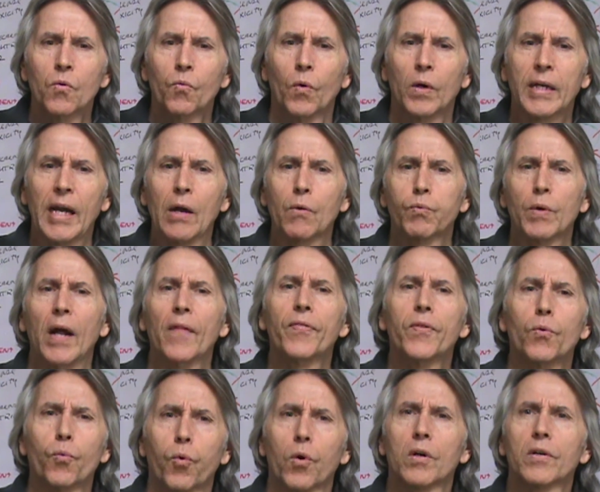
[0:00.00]
when I read
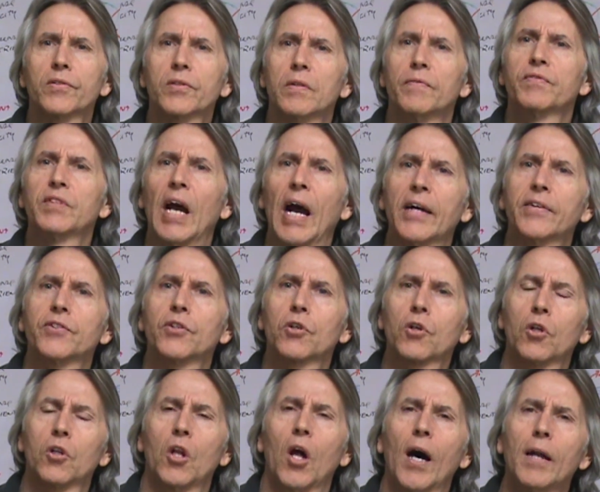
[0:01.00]
the works of Dr.
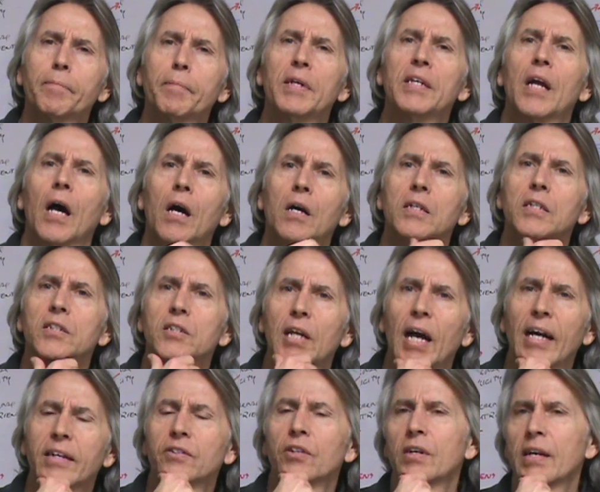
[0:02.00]
Claude Bernard and
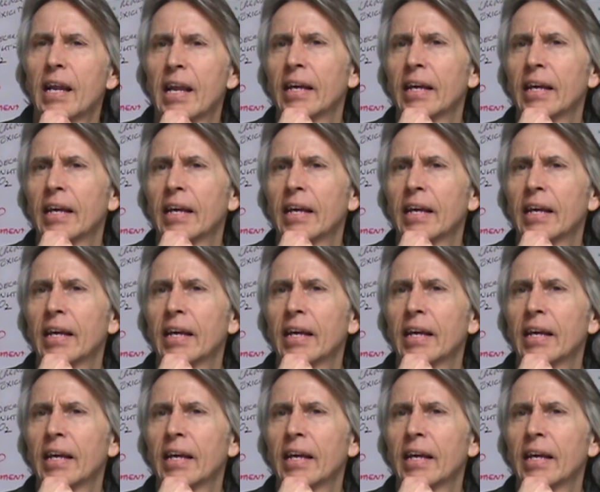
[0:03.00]
Dr.